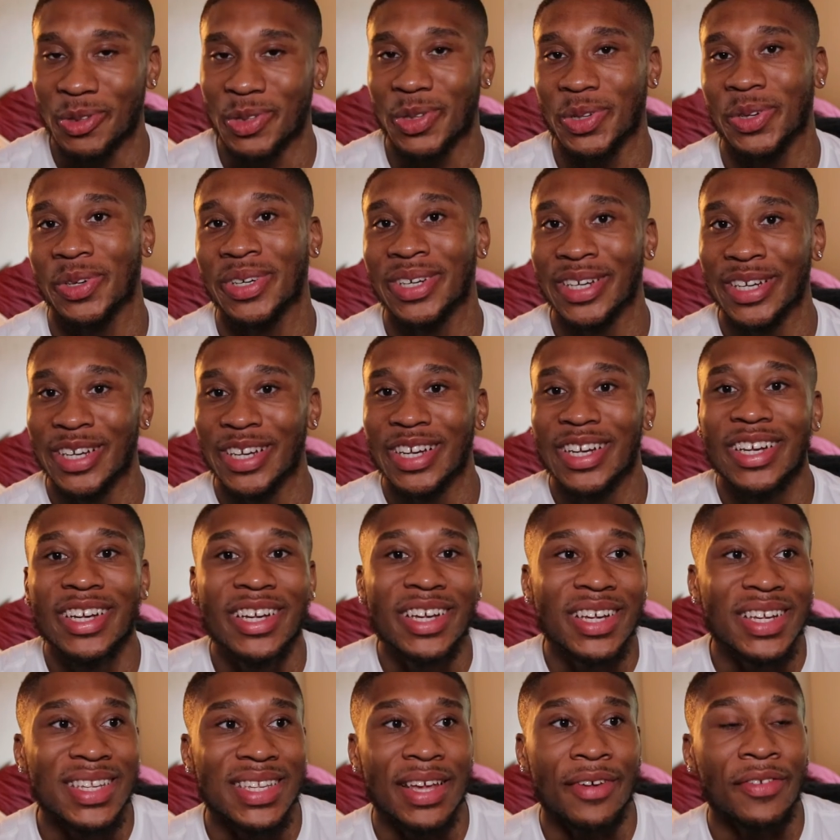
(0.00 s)
So
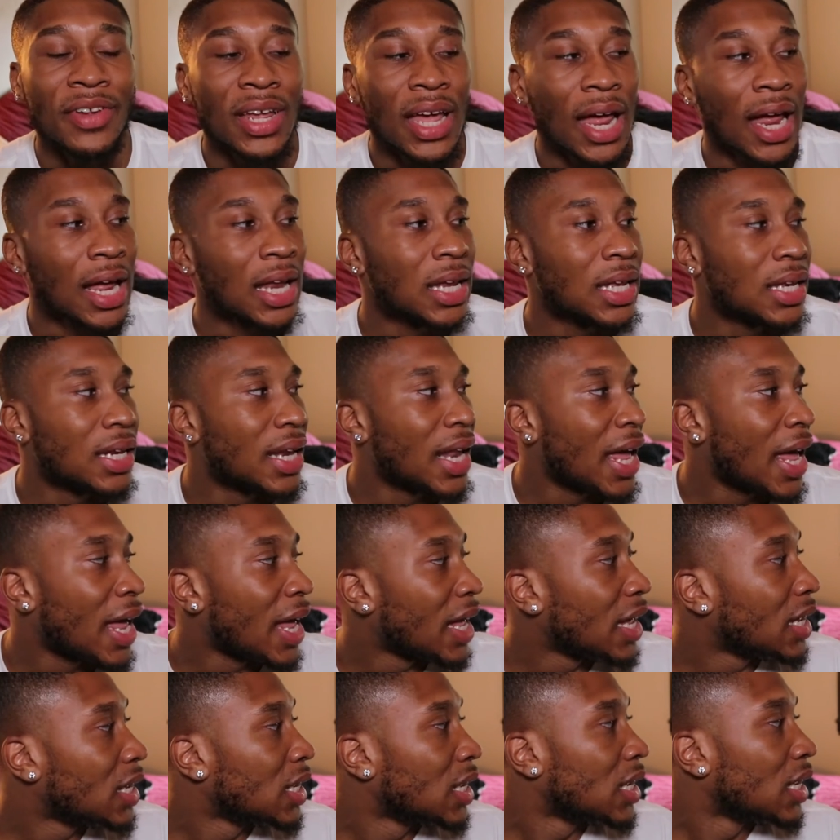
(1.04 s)
definitely got to clean
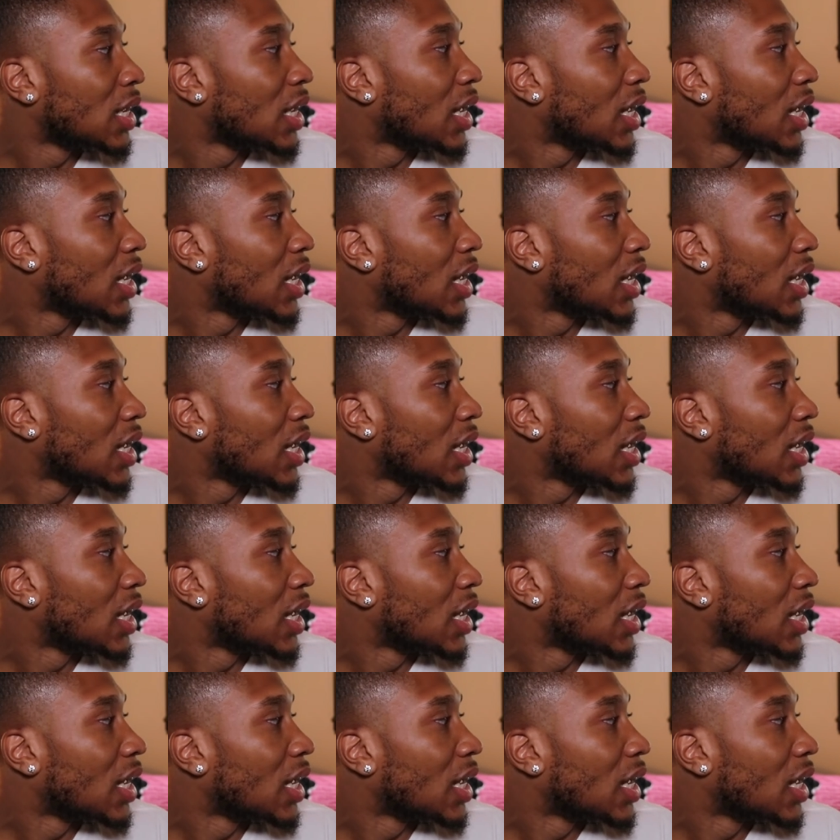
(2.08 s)
that.